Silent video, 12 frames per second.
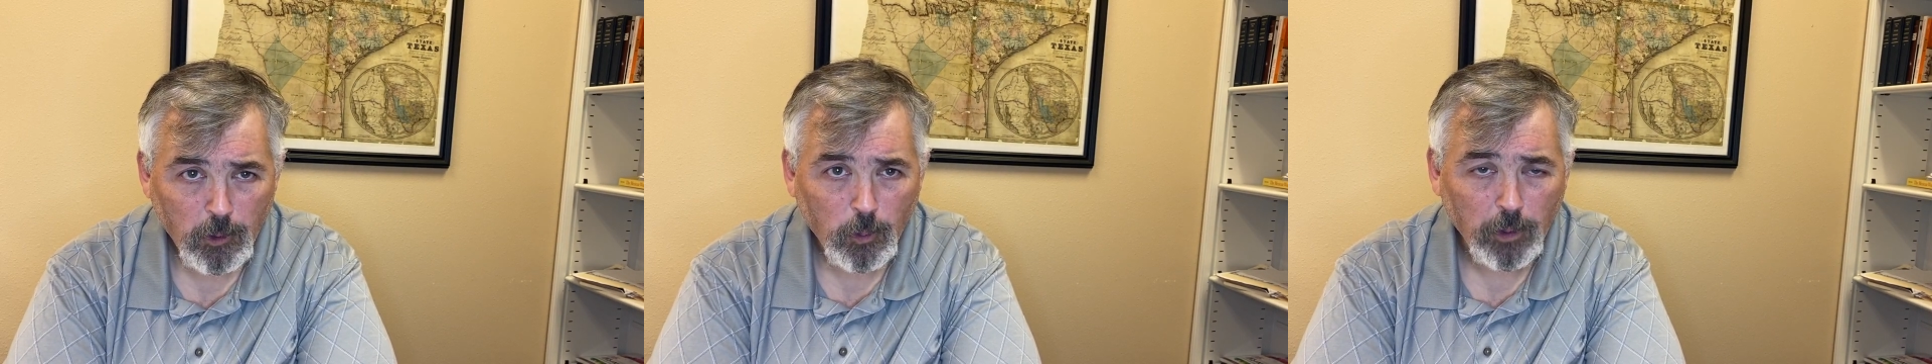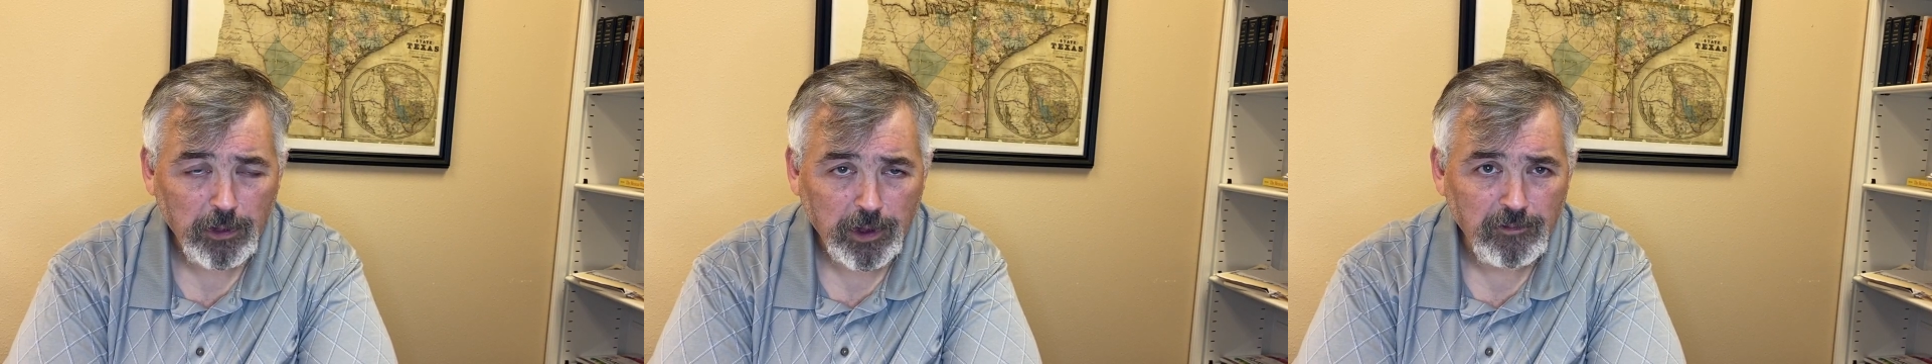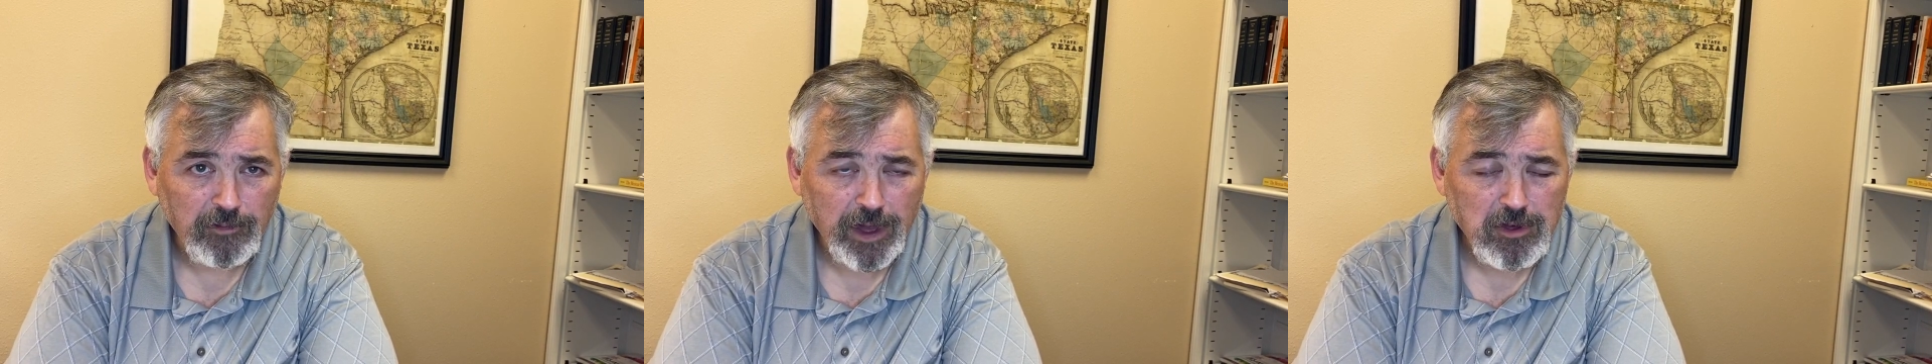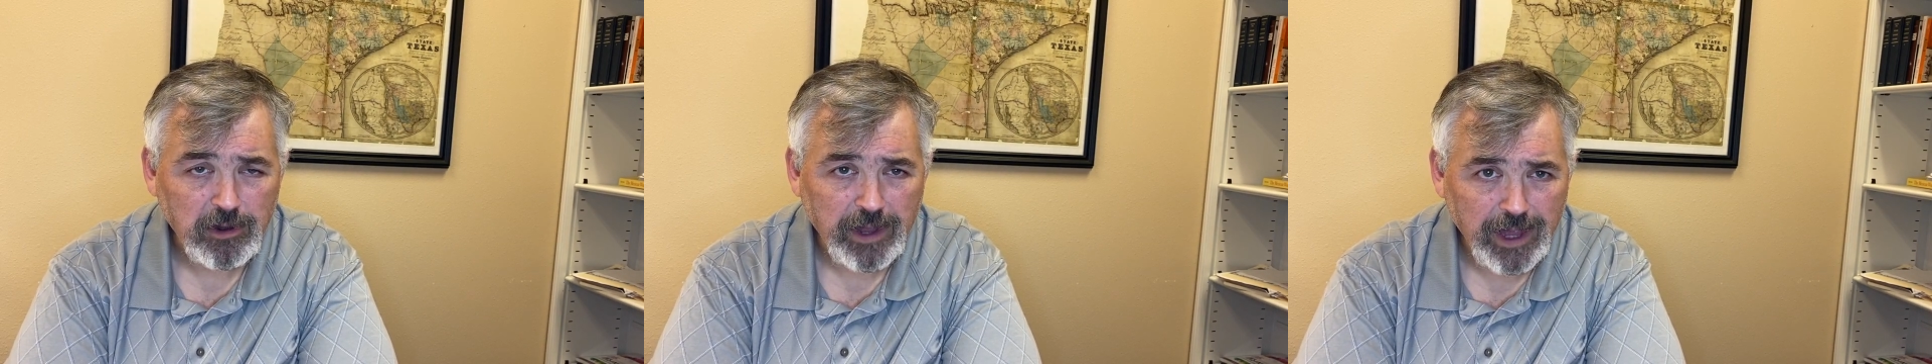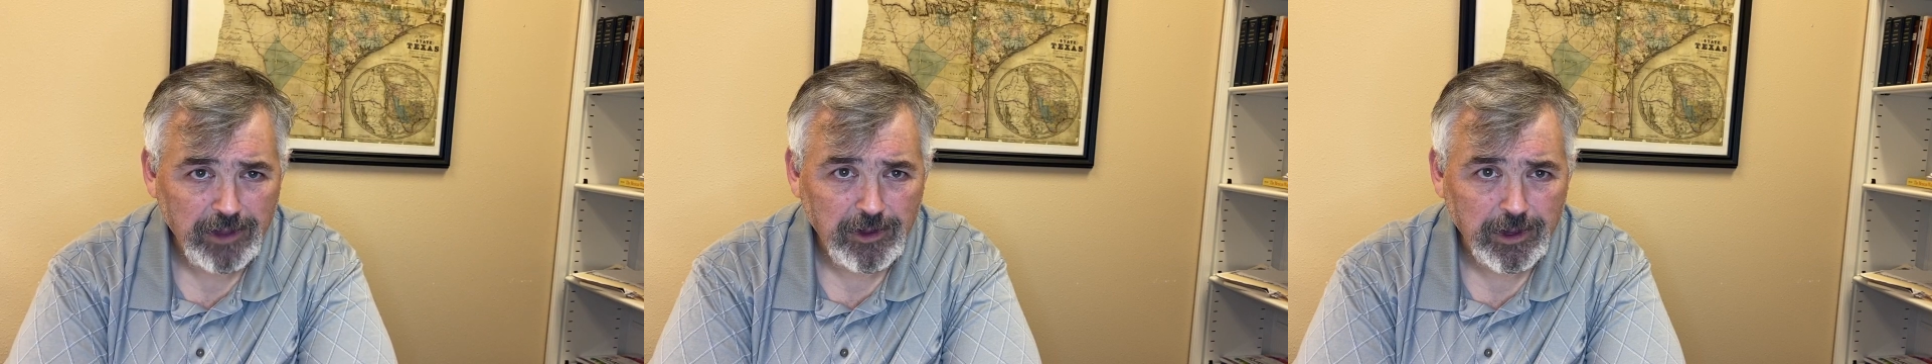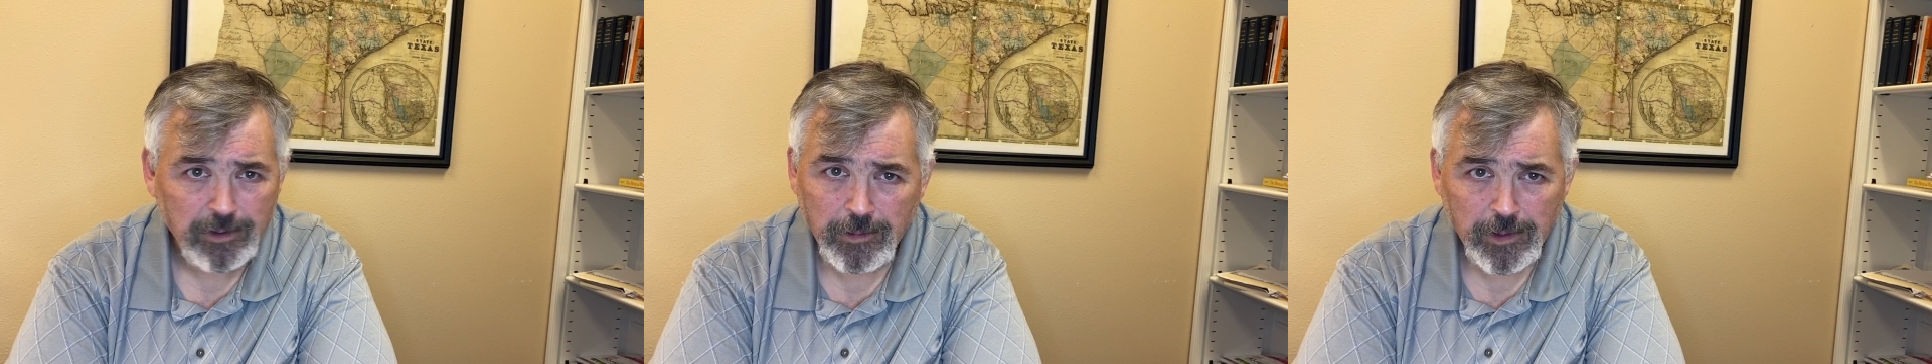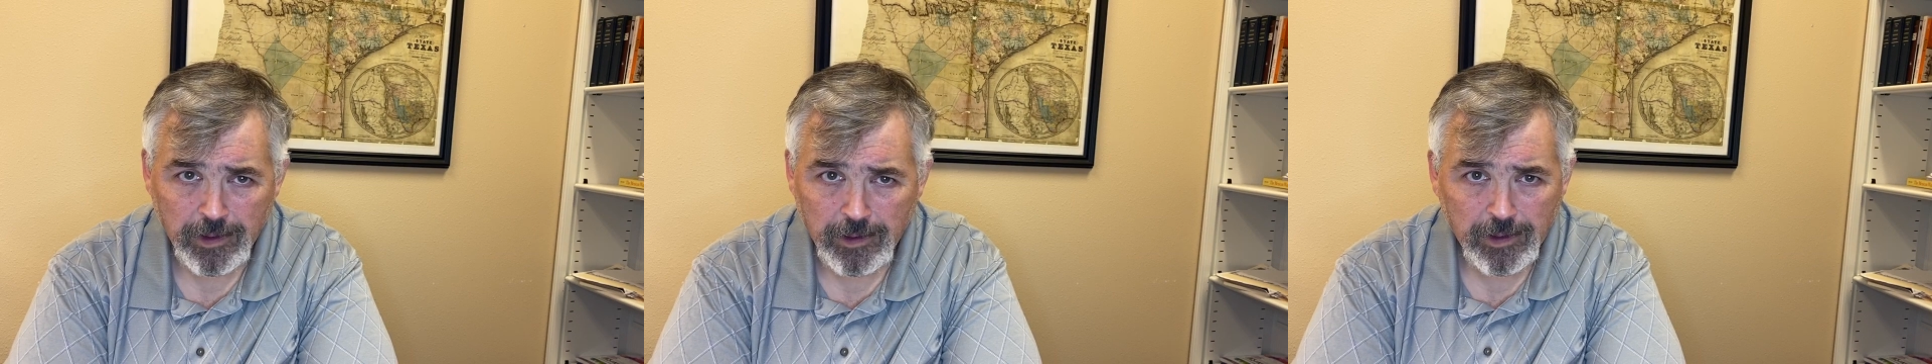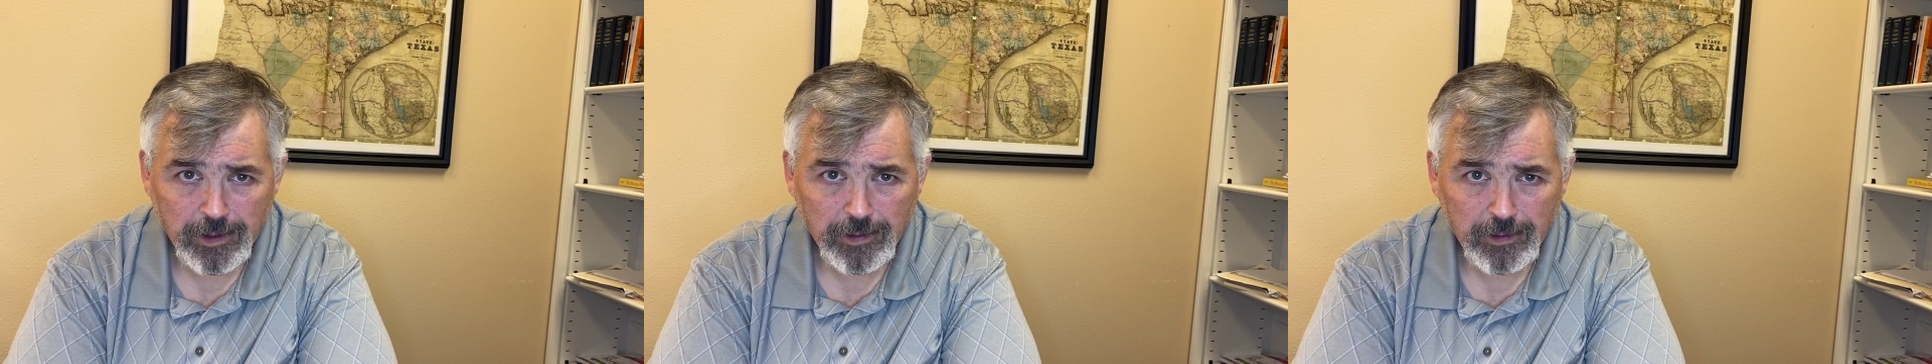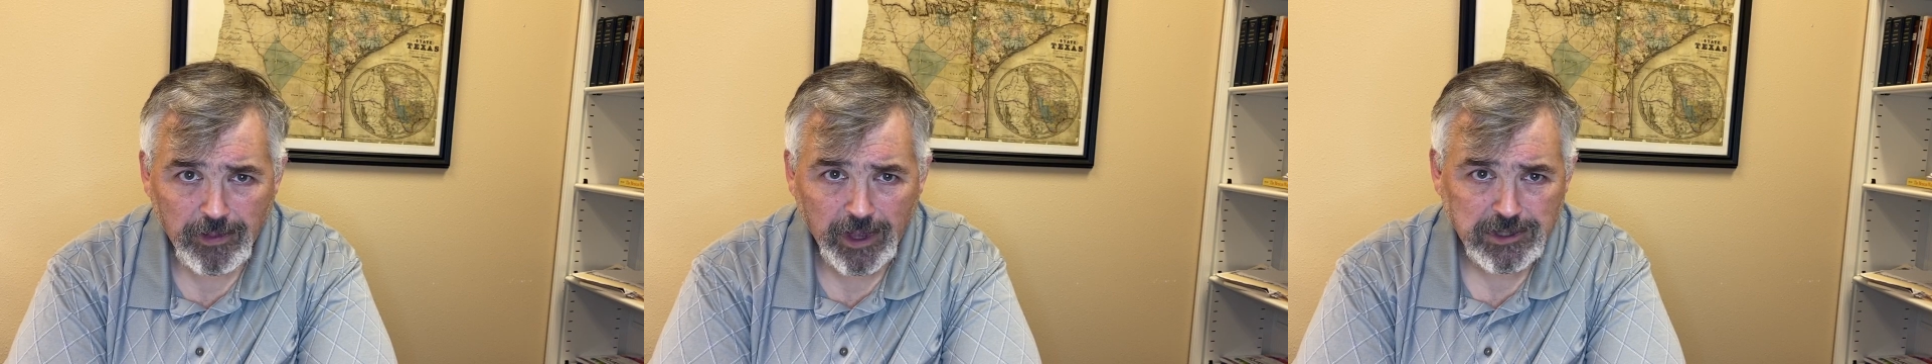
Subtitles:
When the convention ended, they